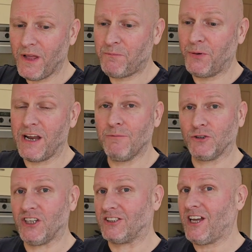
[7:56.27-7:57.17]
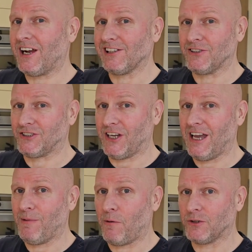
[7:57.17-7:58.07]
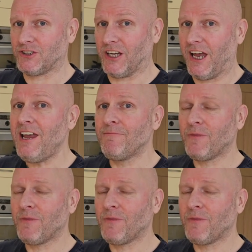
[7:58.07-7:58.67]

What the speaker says: Pretty much exactly the same, I would say.